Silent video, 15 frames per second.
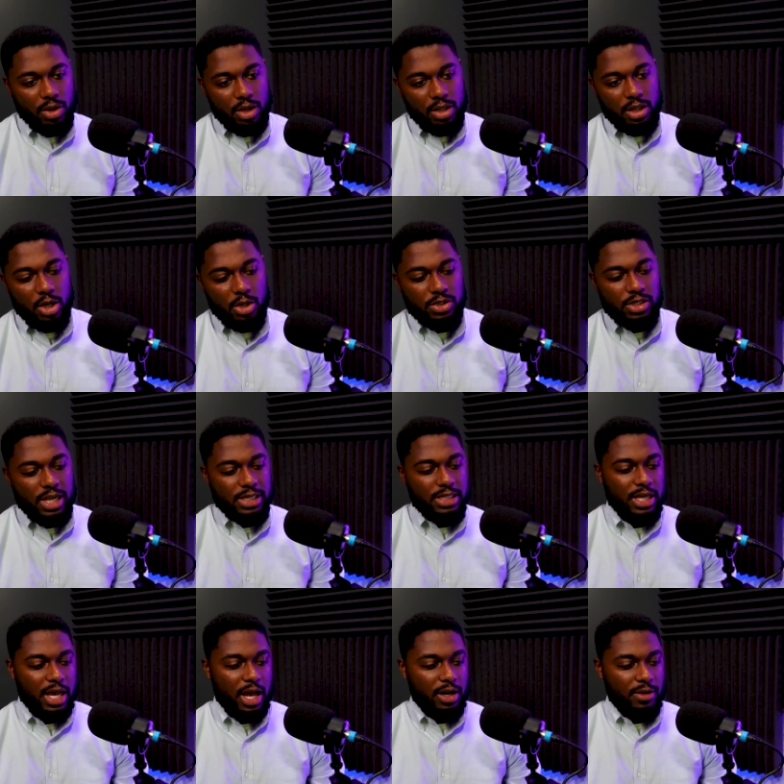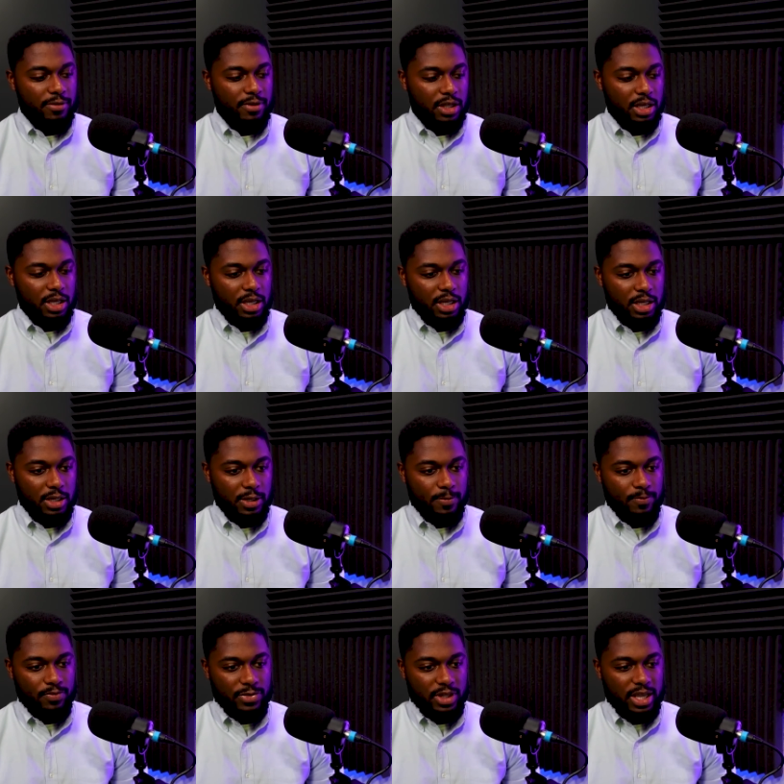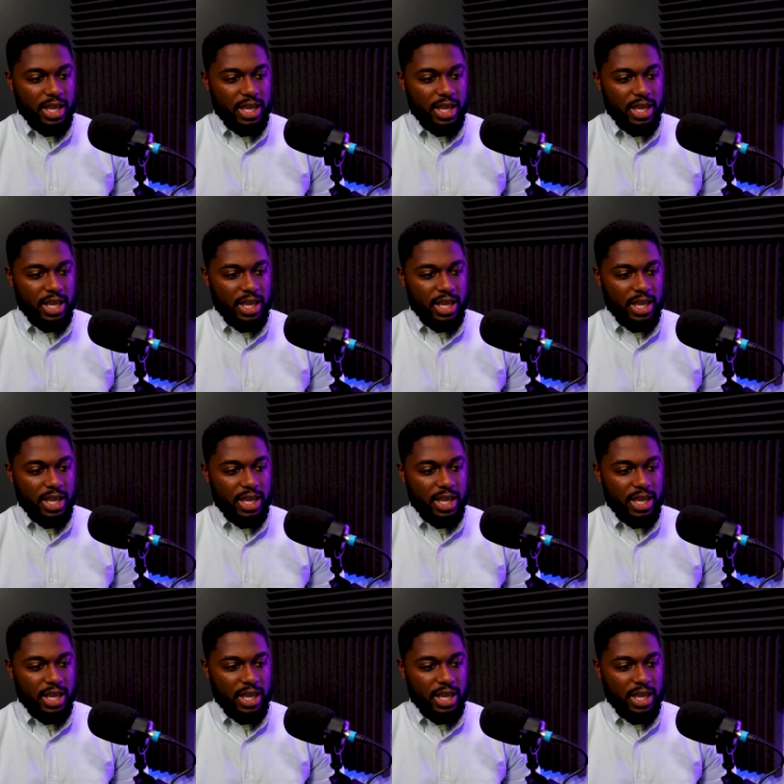those that's kind of the the